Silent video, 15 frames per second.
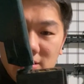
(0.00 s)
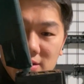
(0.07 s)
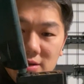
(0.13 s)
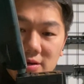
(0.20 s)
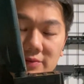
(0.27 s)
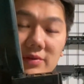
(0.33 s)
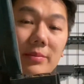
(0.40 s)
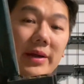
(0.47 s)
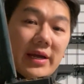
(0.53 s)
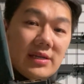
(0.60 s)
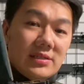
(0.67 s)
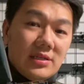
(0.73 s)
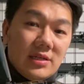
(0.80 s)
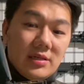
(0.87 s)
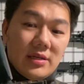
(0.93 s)
of the
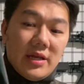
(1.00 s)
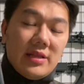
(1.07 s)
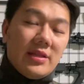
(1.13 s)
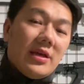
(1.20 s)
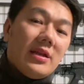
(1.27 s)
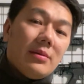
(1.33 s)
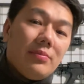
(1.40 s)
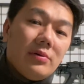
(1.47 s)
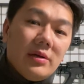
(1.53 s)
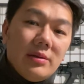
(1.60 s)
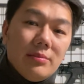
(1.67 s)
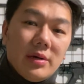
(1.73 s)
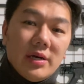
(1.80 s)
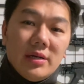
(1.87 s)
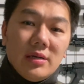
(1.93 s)
magazine, and then I put in
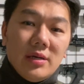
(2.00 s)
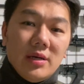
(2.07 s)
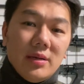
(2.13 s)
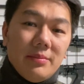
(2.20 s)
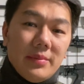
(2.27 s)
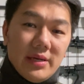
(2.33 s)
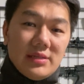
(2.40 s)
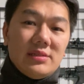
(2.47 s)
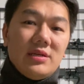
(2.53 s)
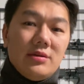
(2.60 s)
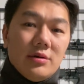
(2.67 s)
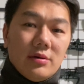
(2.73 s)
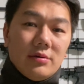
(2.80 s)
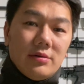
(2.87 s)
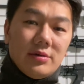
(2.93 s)
my magazine
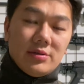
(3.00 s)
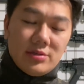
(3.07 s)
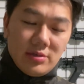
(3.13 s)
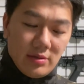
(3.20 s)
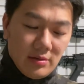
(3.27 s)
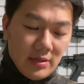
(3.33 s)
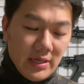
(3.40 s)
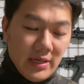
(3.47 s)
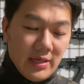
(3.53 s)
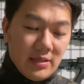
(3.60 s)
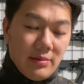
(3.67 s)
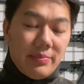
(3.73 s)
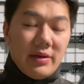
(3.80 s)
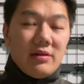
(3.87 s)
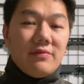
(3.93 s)
holder. So
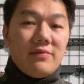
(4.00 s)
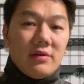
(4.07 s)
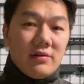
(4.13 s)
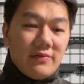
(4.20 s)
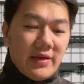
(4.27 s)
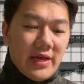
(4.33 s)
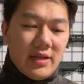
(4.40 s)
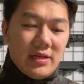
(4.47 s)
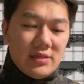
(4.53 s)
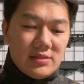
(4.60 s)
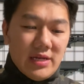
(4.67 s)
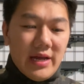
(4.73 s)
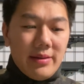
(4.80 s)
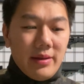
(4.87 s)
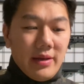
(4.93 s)
the benefit of that is
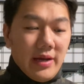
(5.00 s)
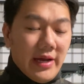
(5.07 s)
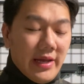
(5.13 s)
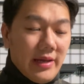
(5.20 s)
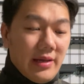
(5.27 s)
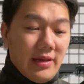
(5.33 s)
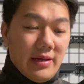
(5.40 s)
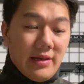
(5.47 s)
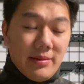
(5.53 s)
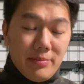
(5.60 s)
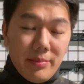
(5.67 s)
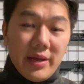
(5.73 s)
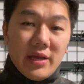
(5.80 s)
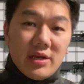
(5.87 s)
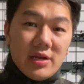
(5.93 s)
I am
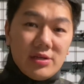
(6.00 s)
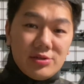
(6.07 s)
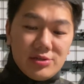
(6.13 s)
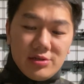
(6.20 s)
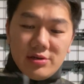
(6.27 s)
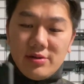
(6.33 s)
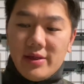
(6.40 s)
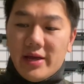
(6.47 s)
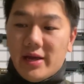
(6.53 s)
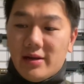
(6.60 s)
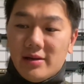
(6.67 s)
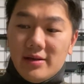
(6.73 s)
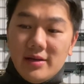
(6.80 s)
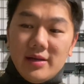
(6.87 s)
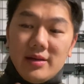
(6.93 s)
making sure
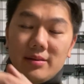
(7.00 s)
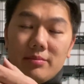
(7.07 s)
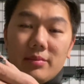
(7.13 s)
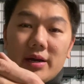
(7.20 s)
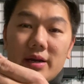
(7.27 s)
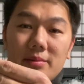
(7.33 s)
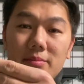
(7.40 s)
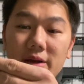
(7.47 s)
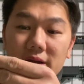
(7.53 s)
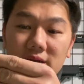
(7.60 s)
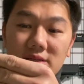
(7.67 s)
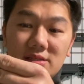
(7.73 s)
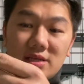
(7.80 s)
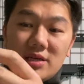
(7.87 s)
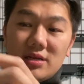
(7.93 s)
that my
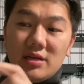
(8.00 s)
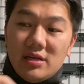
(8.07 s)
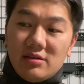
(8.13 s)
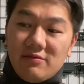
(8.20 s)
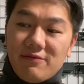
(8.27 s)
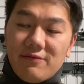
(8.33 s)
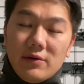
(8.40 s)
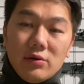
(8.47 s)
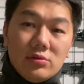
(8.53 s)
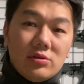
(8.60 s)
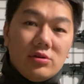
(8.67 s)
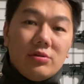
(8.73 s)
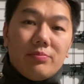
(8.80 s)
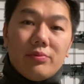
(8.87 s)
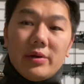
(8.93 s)
magazine is filled to
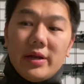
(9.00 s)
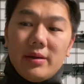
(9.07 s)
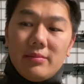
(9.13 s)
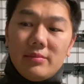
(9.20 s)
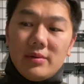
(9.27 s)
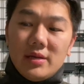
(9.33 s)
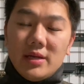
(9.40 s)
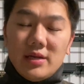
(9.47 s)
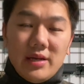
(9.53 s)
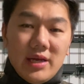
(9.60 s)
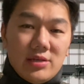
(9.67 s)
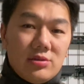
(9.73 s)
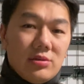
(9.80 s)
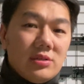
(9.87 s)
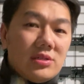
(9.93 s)
the brim.
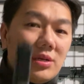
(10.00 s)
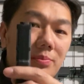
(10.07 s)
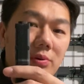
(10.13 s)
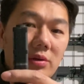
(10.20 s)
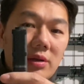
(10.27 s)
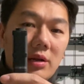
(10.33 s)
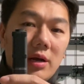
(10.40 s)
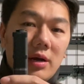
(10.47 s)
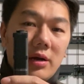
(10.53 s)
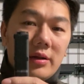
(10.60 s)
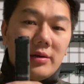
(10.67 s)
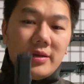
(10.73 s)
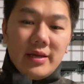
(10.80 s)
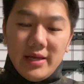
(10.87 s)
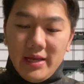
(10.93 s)
As soon as I put it on,